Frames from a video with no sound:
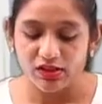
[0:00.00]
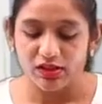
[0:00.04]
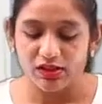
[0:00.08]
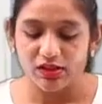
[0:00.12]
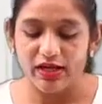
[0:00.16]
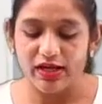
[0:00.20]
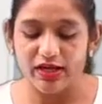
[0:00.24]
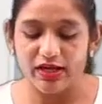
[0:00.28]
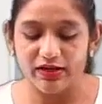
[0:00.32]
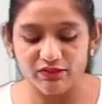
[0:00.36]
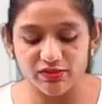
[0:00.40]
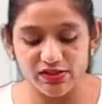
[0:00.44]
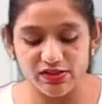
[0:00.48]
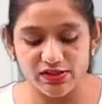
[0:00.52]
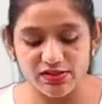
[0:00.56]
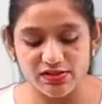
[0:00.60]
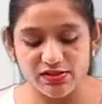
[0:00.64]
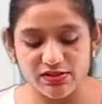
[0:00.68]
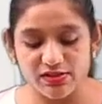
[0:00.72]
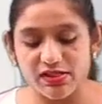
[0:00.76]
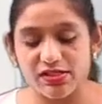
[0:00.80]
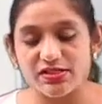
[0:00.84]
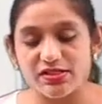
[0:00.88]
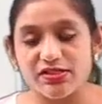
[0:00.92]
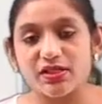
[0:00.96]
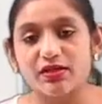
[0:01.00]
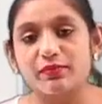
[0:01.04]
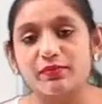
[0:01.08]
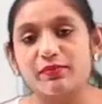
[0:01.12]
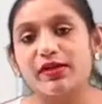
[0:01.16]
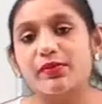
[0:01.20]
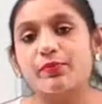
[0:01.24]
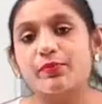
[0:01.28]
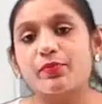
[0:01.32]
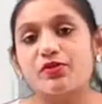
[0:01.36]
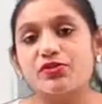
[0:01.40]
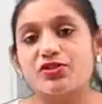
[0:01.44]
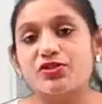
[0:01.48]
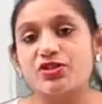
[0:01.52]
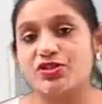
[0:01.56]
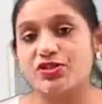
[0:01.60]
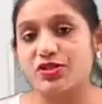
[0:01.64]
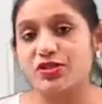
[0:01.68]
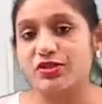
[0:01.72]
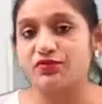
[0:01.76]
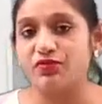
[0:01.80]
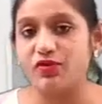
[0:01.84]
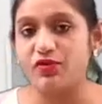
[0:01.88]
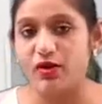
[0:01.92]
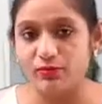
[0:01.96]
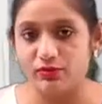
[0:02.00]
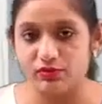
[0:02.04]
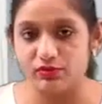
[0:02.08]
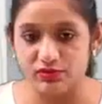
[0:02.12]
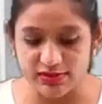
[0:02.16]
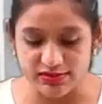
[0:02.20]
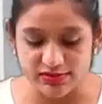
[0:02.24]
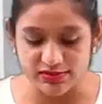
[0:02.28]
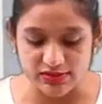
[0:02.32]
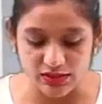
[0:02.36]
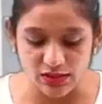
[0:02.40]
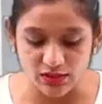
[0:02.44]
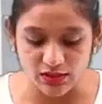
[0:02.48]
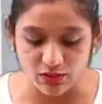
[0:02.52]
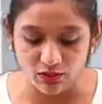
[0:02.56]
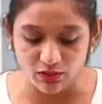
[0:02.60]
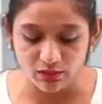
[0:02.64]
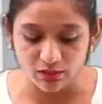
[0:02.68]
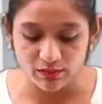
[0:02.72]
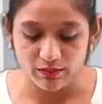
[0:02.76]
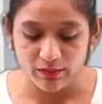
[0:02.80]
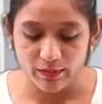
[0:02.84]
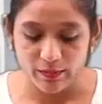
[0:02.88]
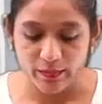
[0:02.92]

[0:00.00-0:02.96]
and which is reaching mean position from to the 0,